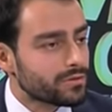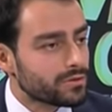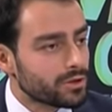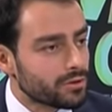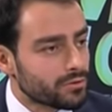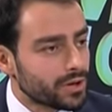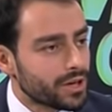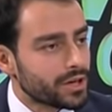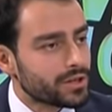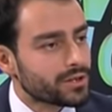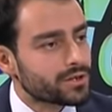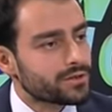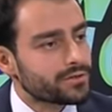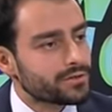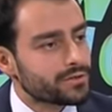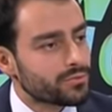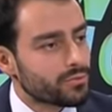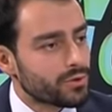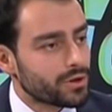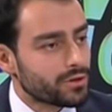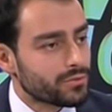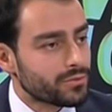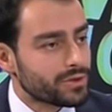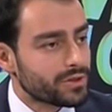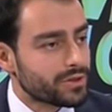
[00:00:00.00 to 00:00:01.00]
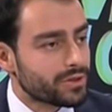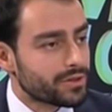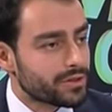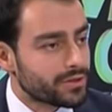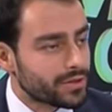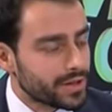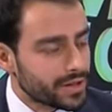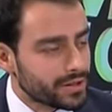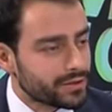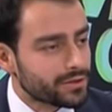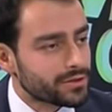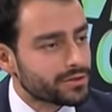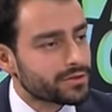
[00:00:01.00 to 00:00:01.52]
locations where we
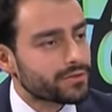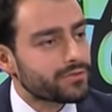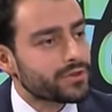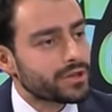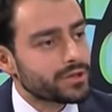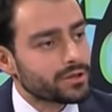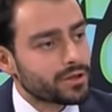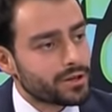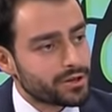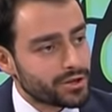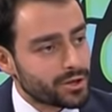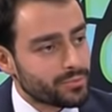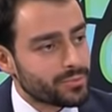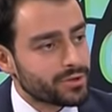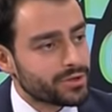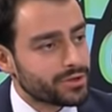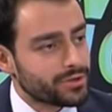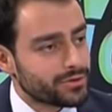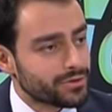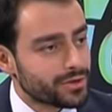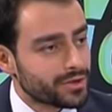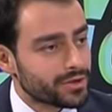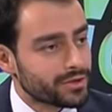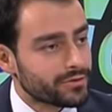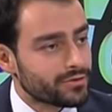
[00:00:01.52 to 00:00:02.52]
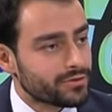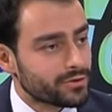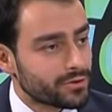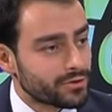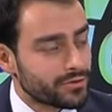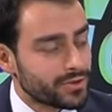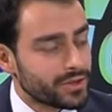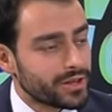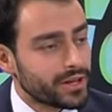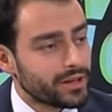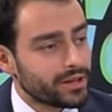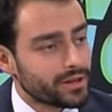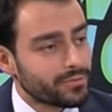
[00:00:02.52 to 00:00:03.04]
think there's a very large opportunity for
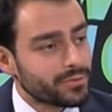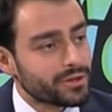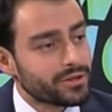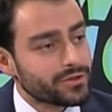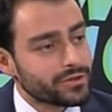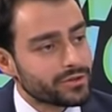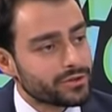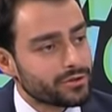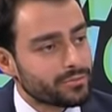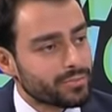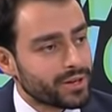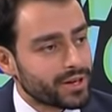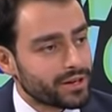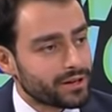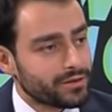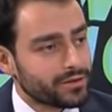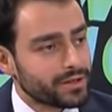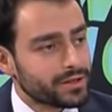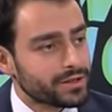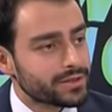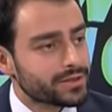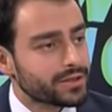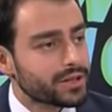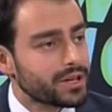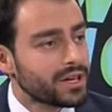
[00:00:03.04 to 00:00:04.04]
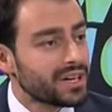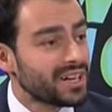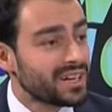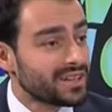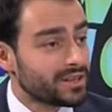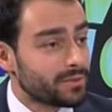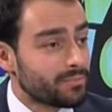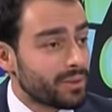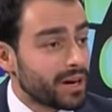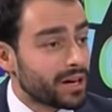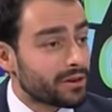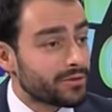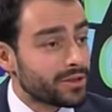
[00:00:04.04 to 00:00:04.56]
vanadium redox cell batteries.
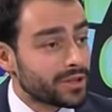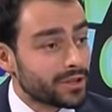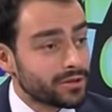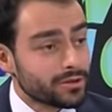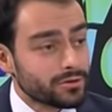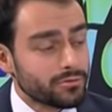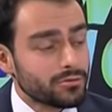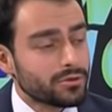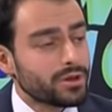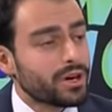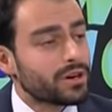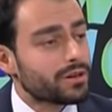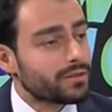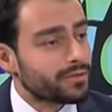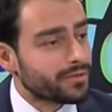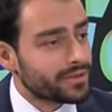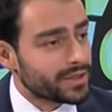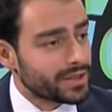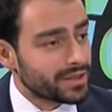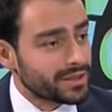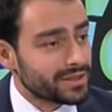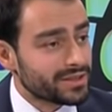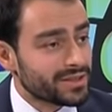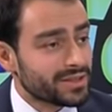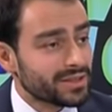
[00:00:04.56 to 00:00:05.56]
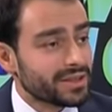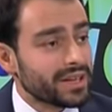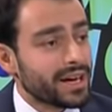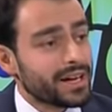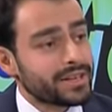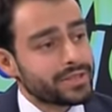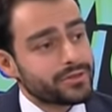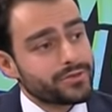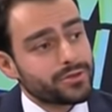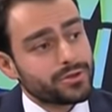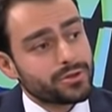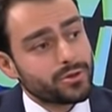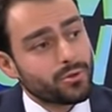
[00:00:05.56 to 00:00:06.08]
The battery can do a lot of things. It
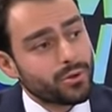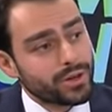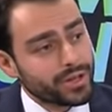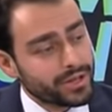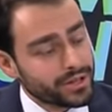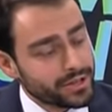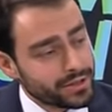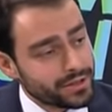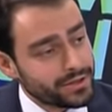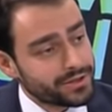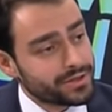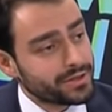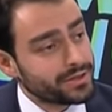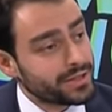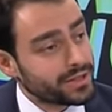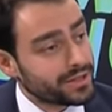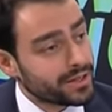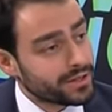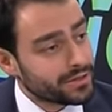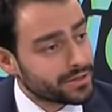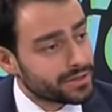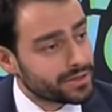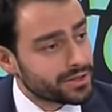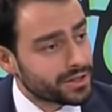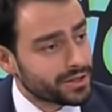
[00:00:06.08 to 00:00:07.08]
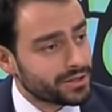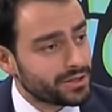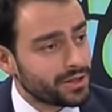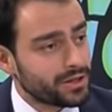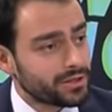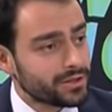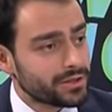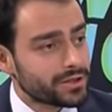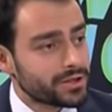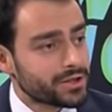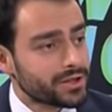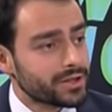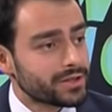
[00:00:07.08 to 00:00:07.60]
lasts for 20 years, unlike other
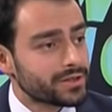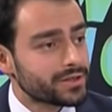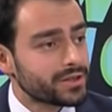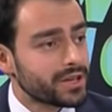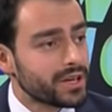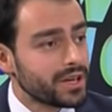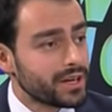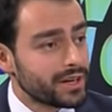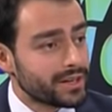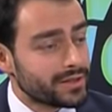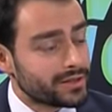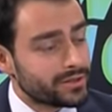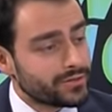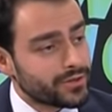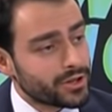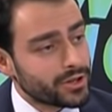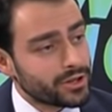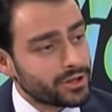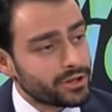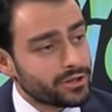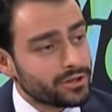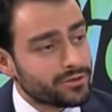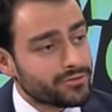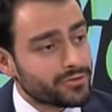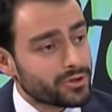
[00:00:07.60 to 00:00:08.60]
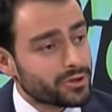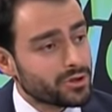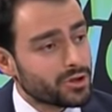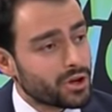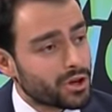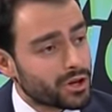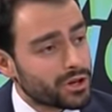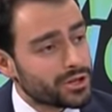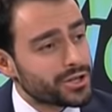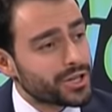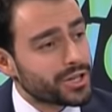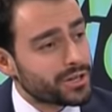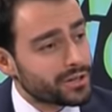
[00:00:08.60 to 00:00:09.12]
technologies. It's very good for
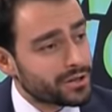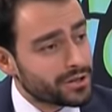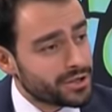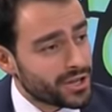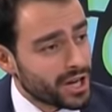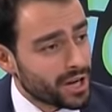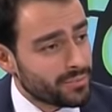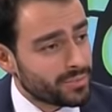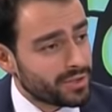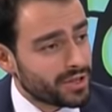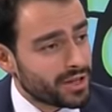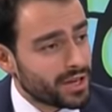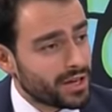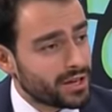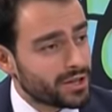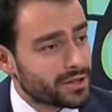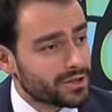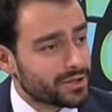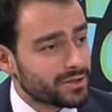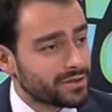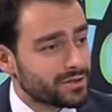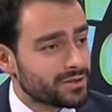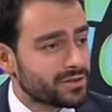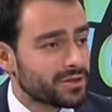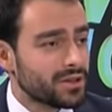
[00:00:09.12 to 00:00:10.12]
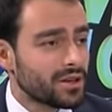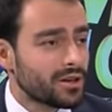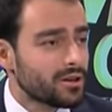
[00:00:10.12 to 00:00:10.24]
large energy applications.